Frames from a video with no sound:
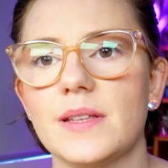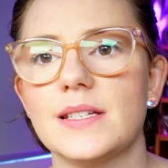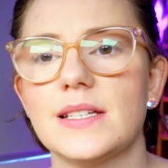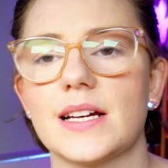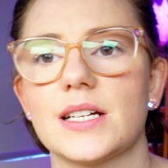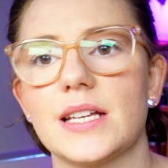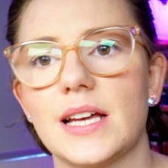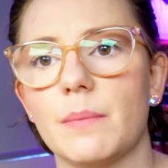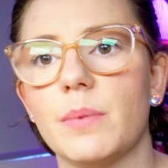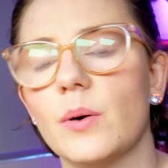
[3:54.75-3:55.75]
This is
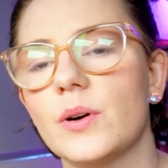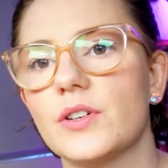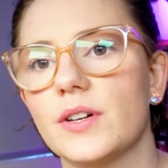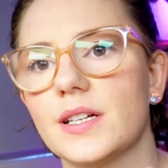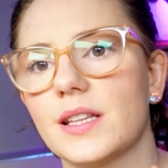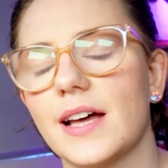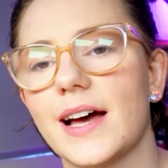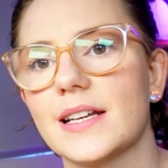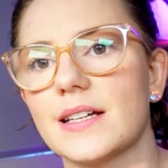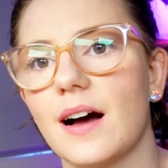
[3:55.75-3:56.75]
actually a portrait
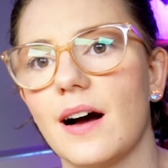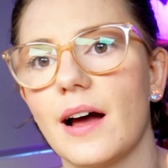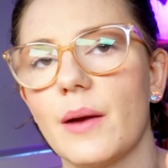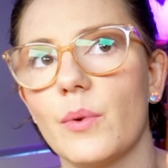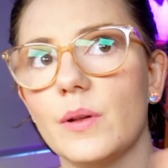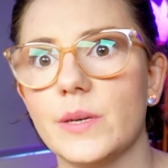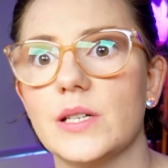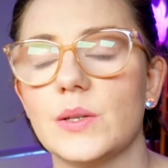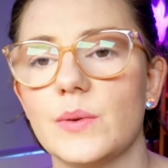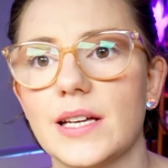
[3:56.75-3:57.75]
that I will be
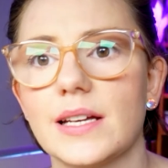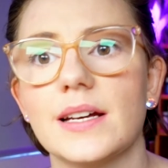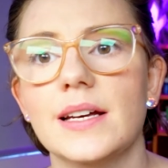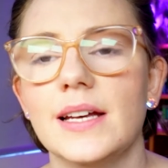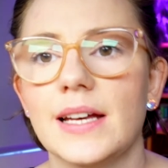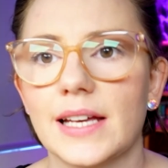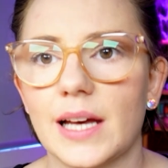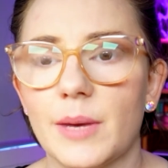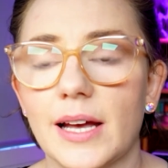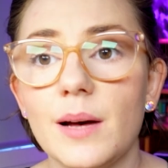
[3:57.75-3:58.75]
doing
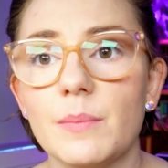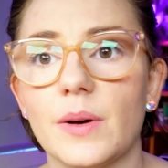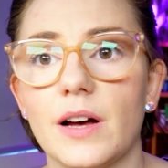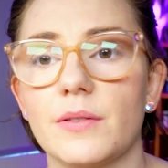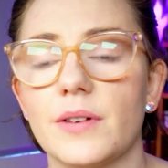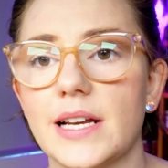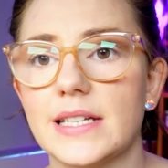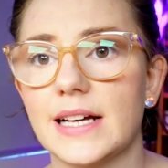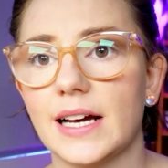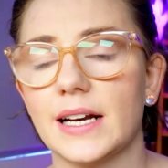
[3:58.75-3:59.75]
coming up. I've already
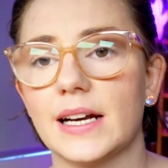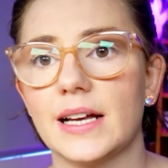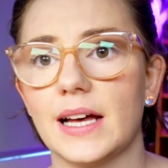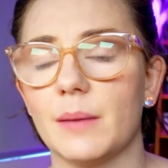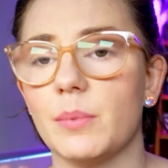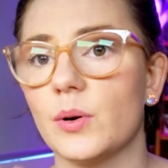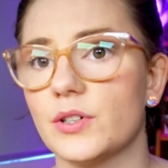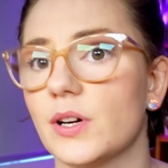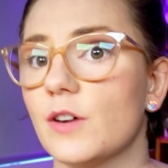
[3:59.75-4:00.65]
done a portrait